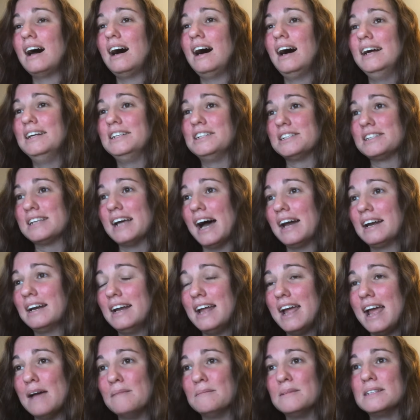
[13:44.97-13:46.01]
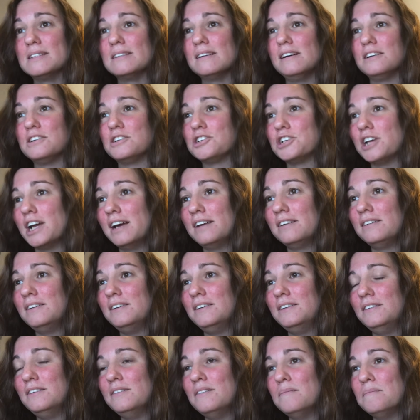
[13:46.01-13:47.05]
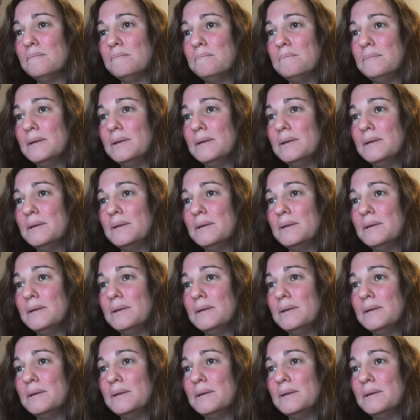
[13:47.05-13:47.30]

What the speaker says: I just had an Amazon channel